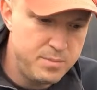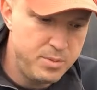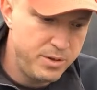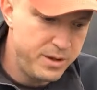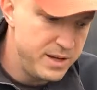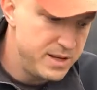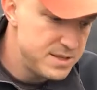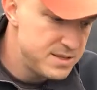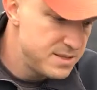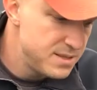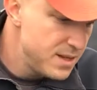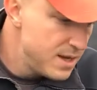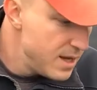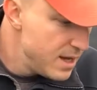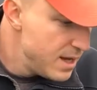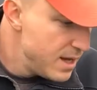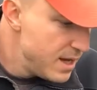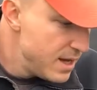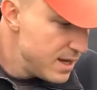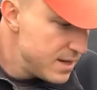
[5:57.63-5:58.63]
plates
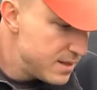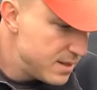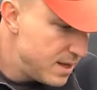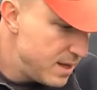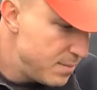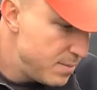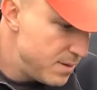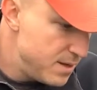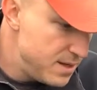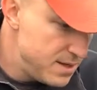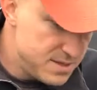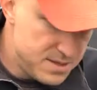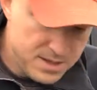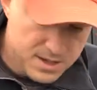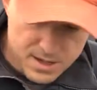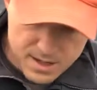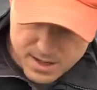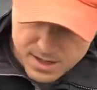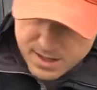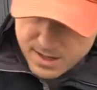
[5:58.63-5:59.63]
to keep it
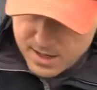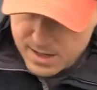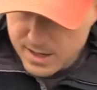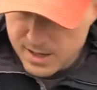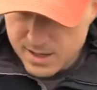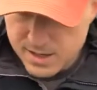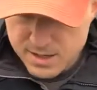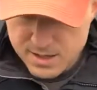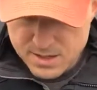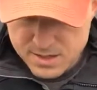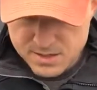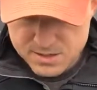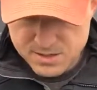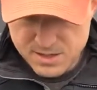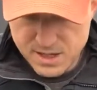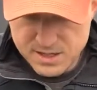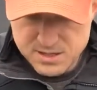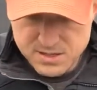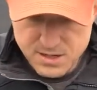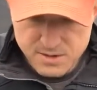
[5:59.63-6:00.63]
easy.
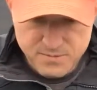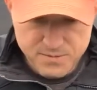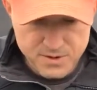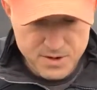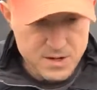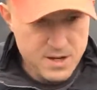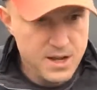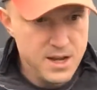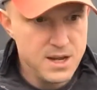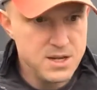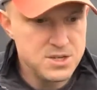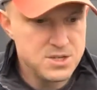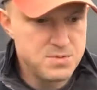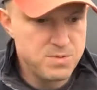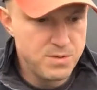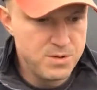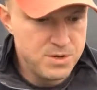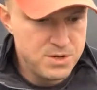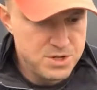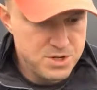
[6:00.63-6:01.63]
So that's it for today.
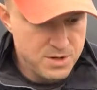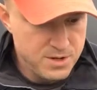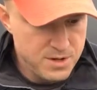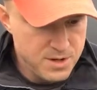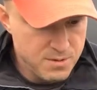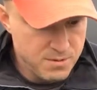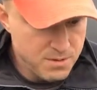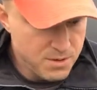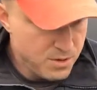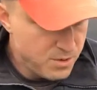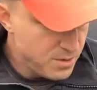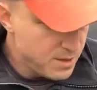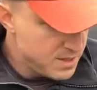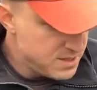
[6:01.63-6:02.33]
Just wanted to show you a real quick